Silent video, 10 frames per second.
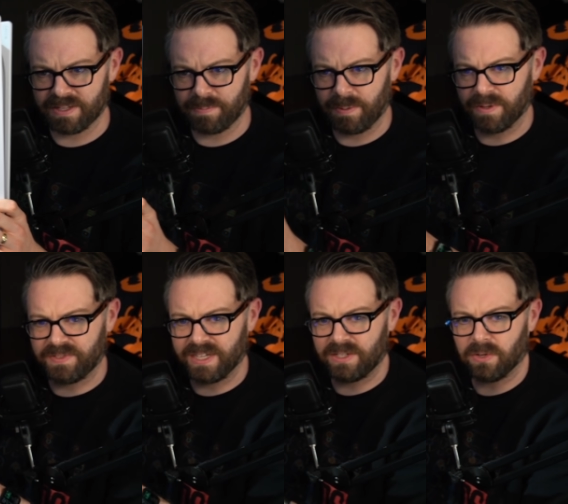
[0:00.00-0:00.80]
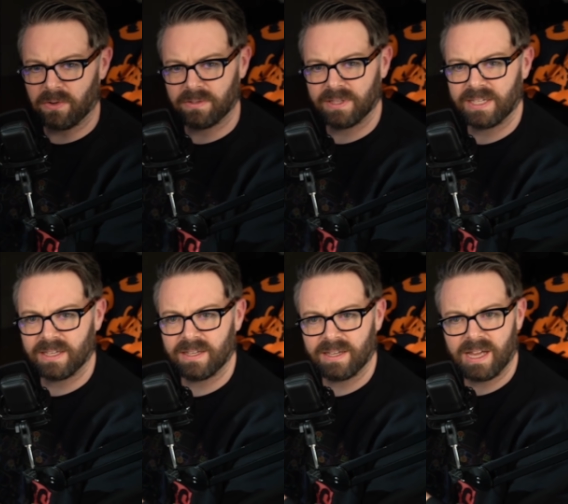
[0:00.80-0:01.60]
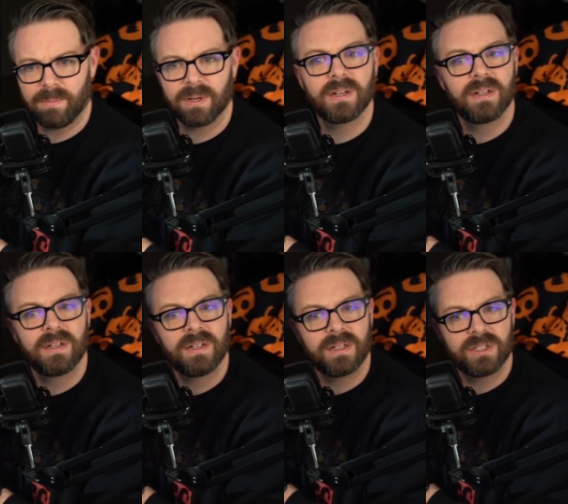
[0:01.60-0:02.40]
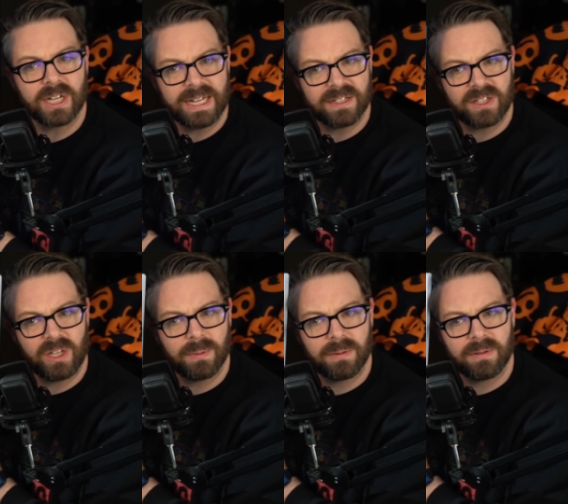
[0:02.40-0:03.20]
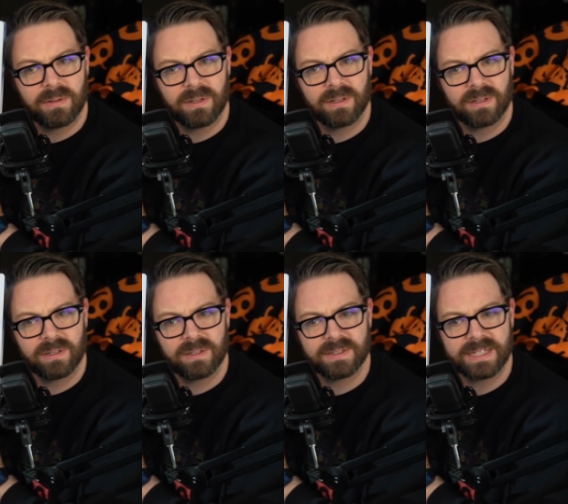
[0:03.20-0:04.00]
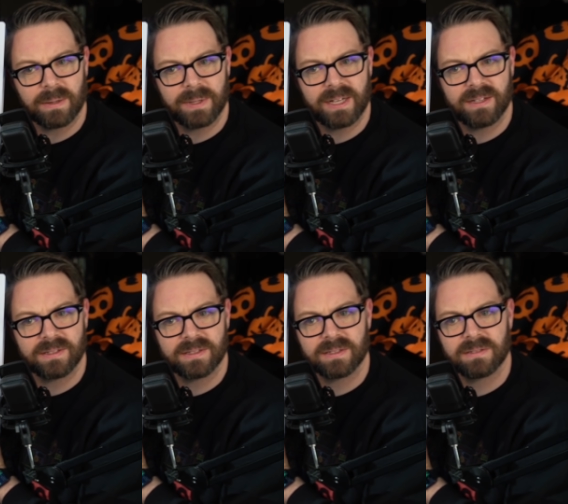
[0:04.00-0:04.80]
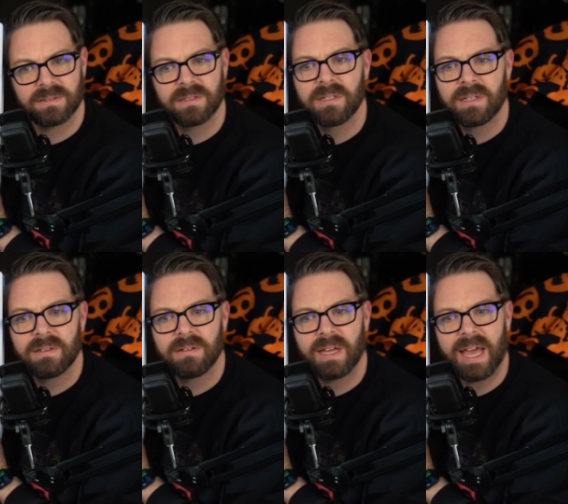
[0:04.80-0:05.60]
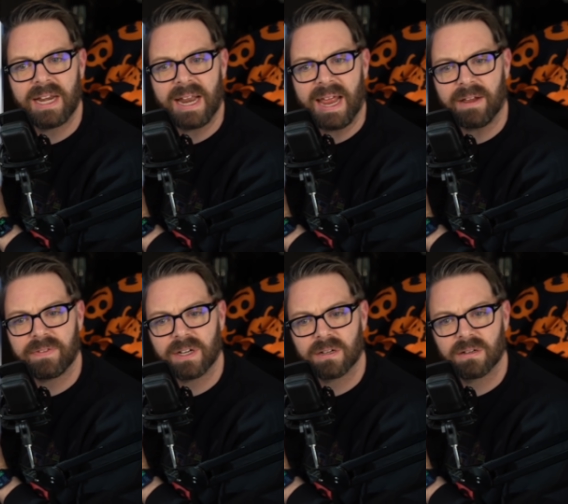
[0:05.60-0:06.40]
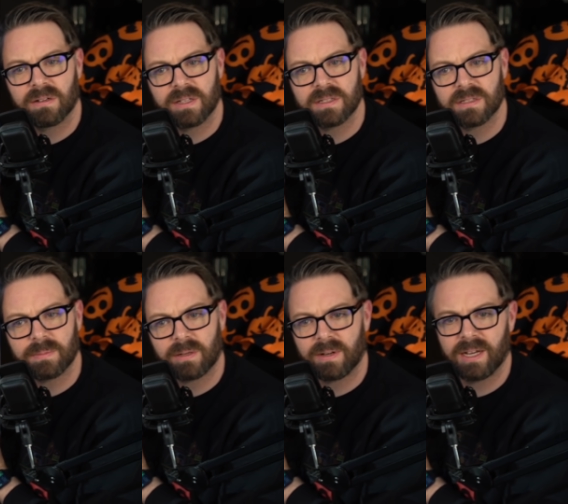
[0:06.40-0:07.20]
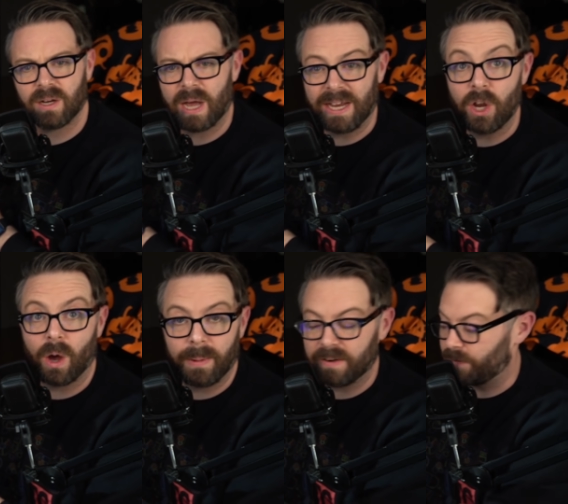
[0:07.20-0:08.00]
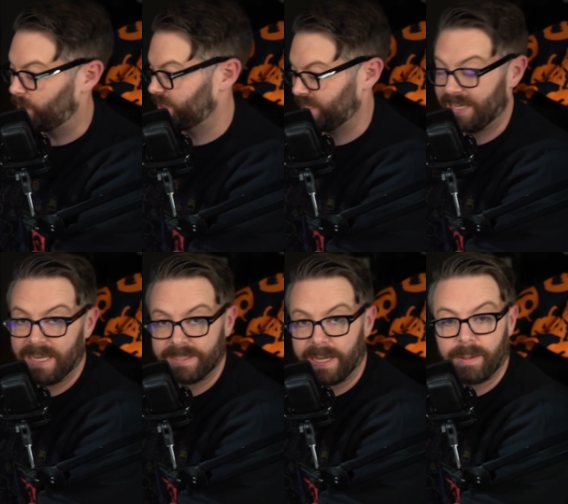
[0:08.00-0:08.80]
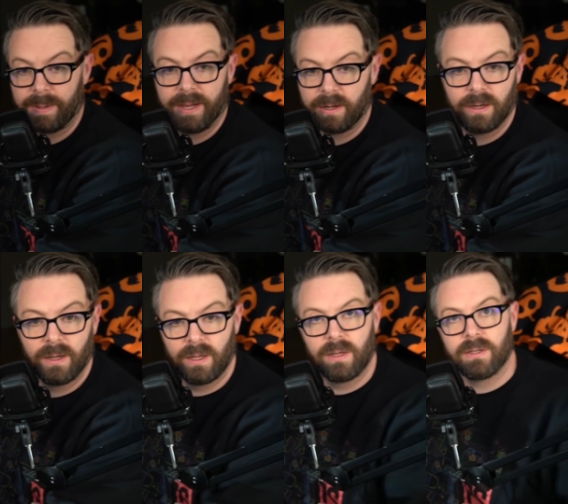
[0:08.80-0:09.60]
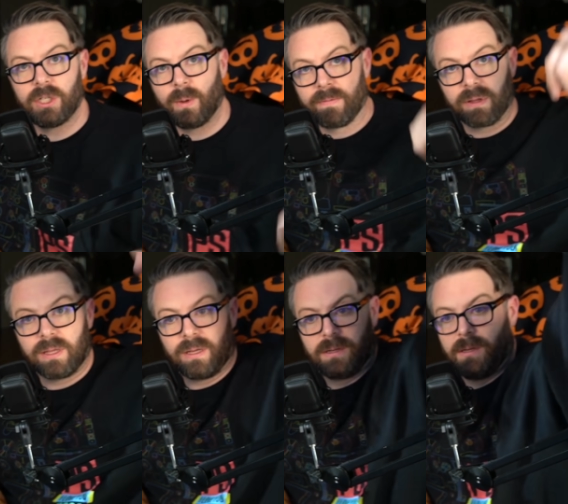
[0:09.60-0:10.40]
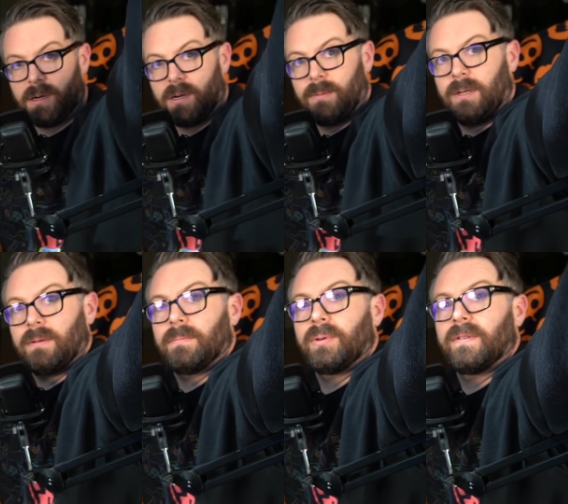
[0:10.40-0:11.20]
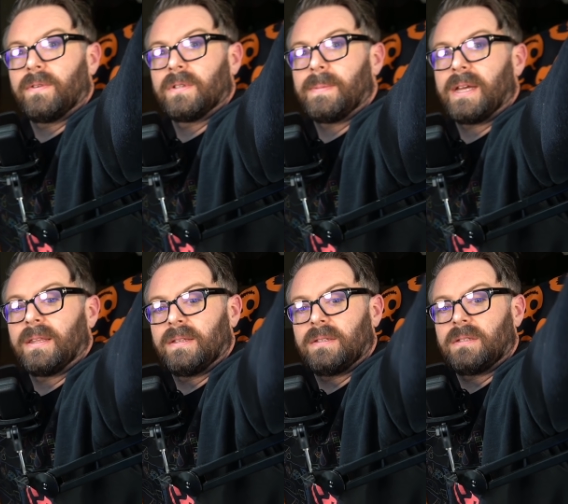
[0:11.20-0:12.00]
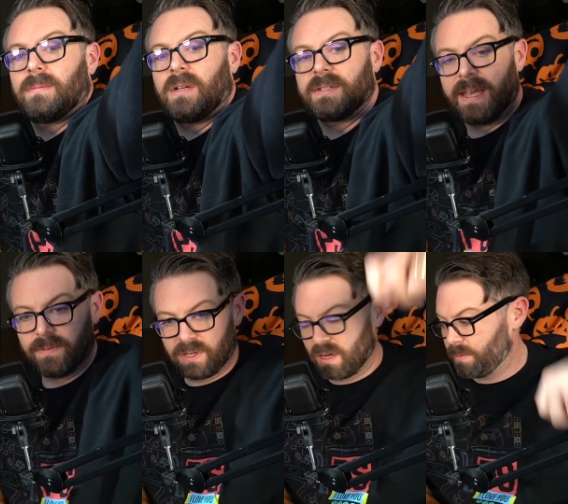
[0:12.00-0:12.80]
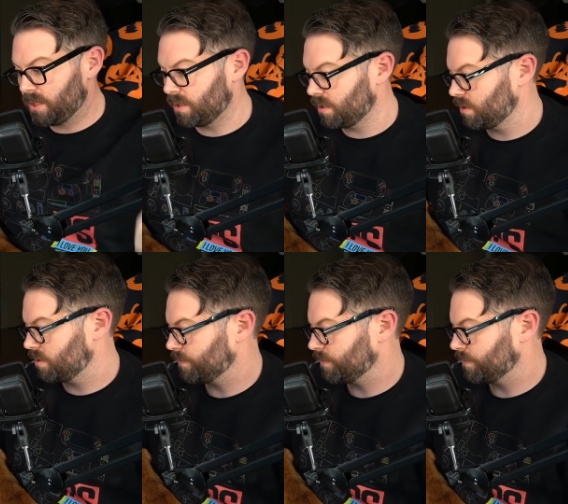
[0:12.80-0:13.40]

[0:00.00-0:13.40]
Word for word: people have said, tall. Like uh, I'm a gigantic human. This is how big it is. It's a, a head and a half here. That sounds about right. I know. I know I'm out of focus. I can't tap and do everything. You know what I mean? Put the focus back on the system there, as Kevin taught me. Good.